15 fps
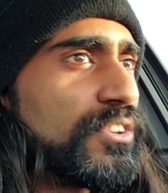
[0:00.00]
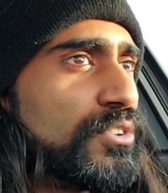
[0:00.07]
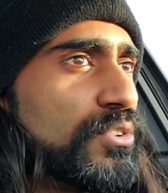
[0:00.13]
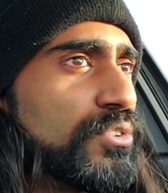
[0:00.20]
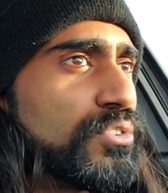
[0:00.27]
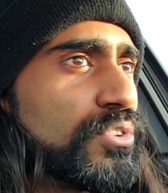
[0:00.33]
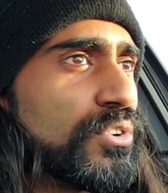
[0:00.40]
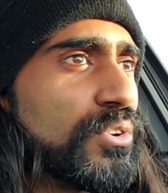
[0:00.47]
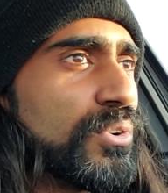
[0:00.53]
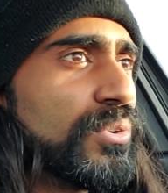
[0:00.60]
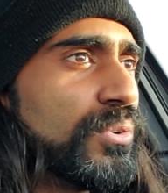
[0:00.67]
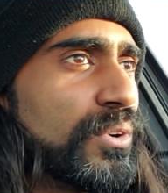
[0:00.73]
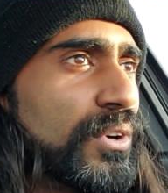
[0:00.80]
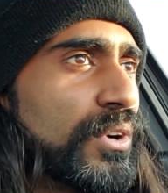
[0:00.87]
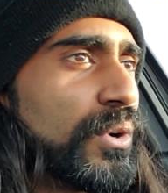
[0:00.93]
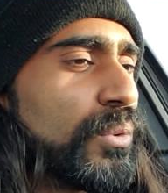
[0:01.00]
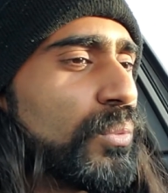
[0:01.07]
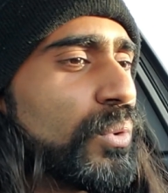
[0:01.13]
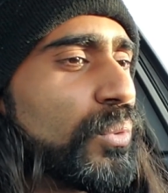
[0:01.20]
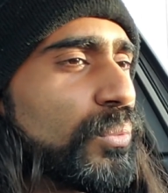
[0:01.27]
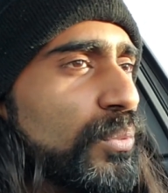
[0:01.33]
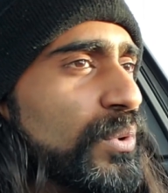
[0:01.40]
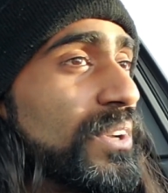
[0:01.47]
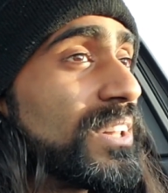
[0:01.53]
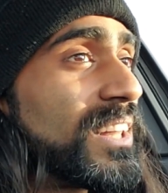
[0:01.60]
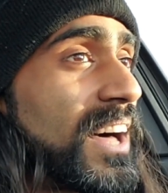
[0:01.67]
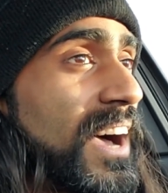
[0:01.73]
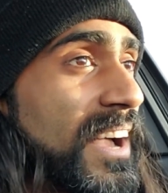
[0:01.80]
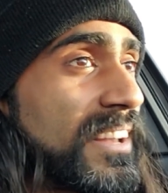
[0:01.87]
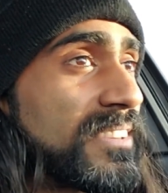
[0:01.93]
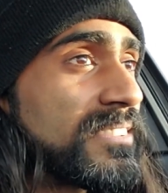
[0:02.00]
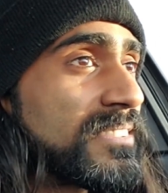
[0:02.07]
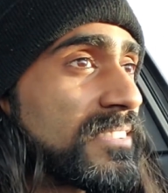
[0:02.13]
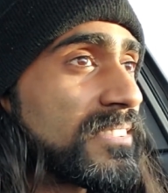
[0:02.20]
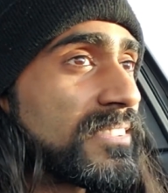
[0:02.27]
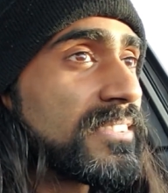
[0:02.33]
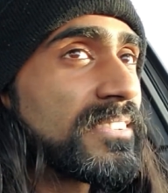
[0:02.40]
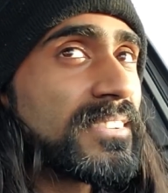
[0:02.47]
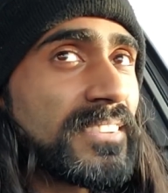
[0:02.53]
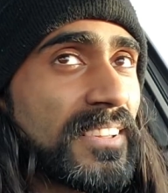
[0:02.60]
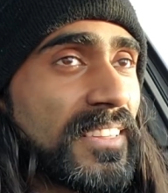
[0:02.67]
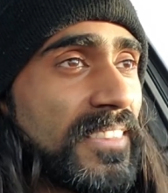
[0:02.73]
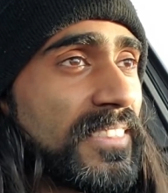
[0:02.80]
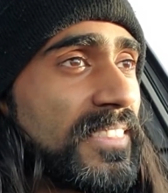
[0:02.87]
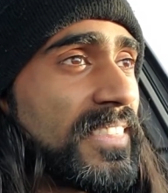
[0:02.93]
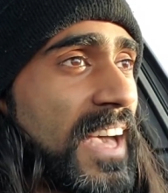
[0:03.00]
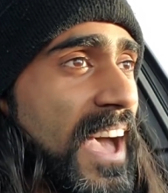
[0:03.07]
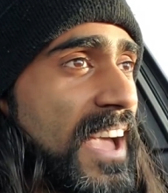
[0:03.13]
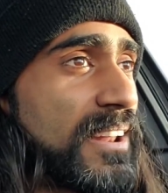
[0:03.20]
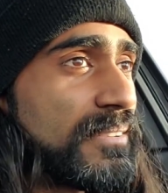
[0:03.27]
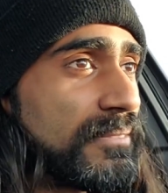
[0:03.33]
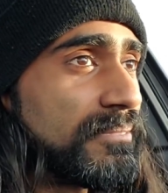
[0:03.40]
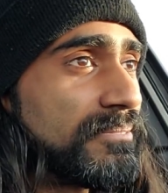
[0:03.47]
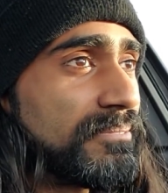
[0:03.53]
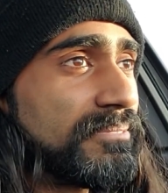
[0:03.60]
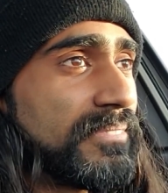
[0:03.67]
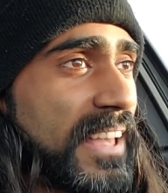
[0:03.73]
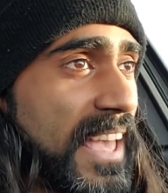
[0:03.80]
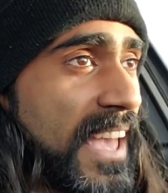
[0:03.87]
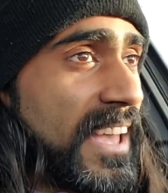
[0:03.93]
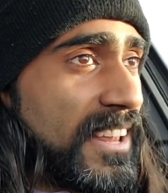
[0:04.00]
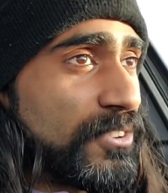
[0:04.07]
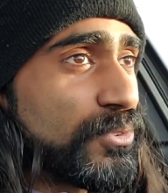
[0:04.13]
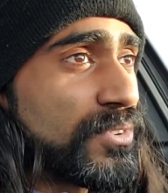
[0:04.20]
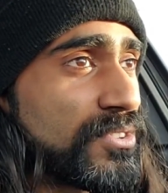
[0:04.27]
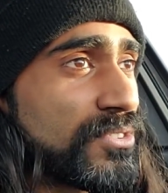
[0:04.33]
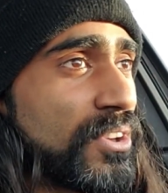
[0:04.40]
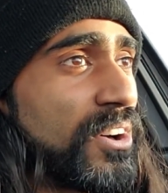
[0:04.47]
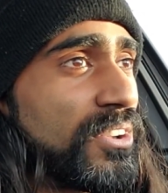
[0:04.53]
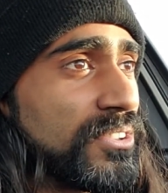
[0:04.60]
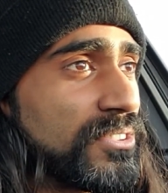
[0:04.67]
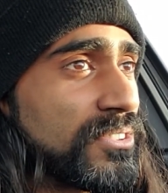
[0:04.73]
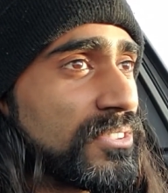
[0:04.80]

you too will realize that end result.